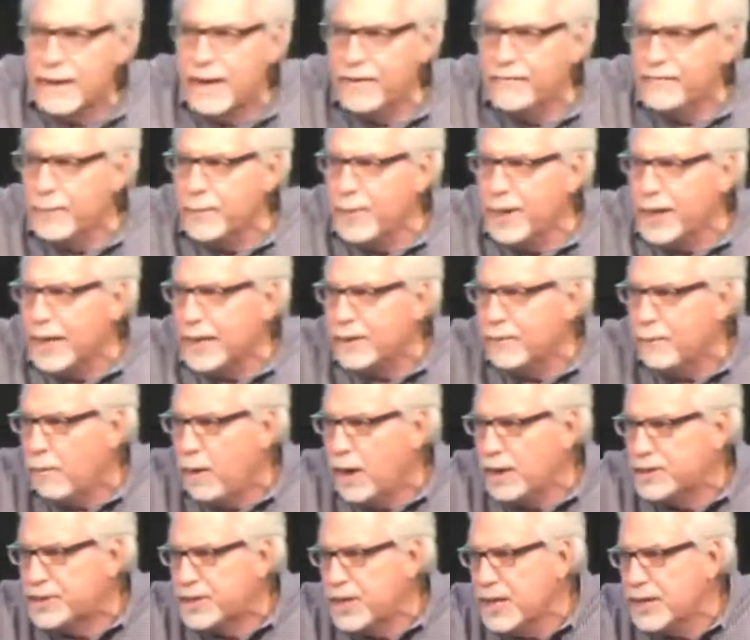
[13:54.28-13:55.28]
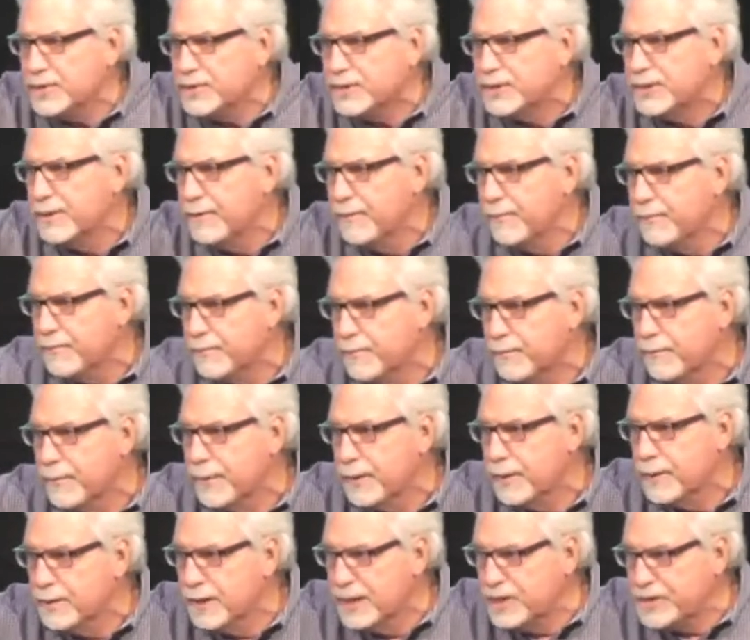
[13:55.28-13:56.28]
everybody, watch this.
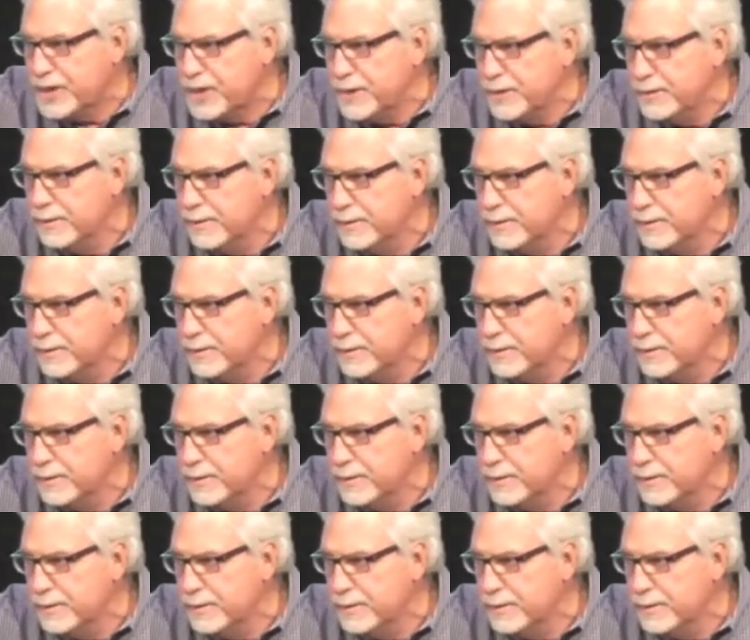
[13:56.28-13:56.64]
Listen.